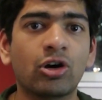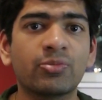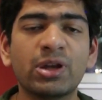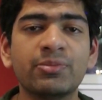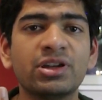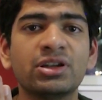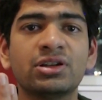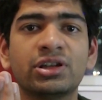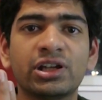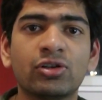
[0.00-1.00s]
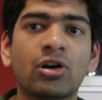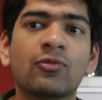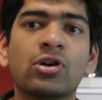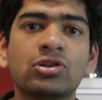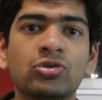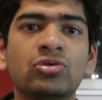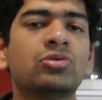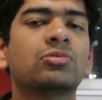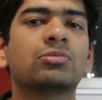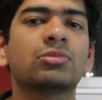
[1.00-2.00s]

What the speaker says: or maybe they did not want to,